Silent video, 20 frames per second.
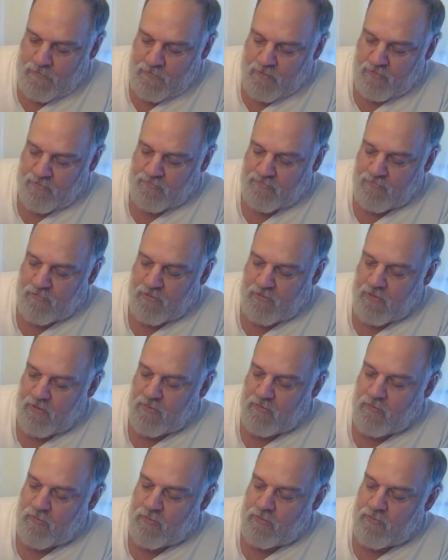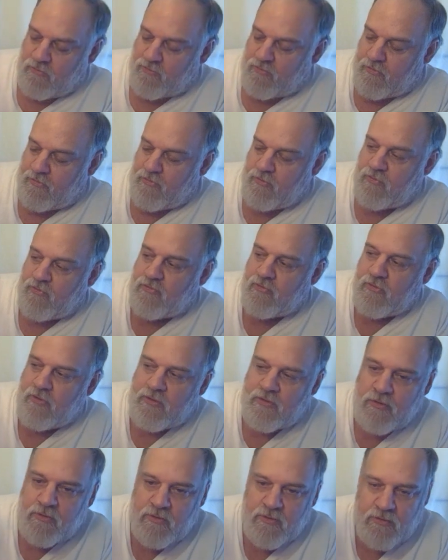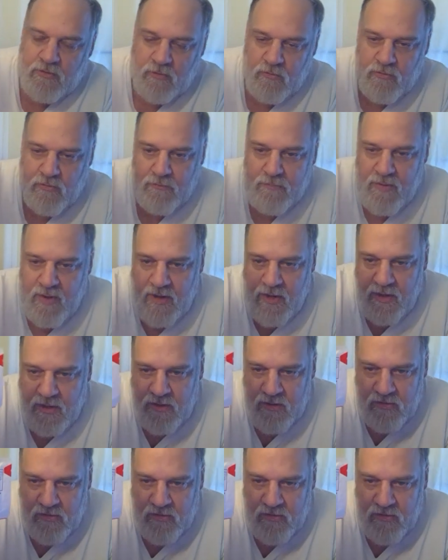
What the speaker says: it's for lung wounds. And you see here on the back,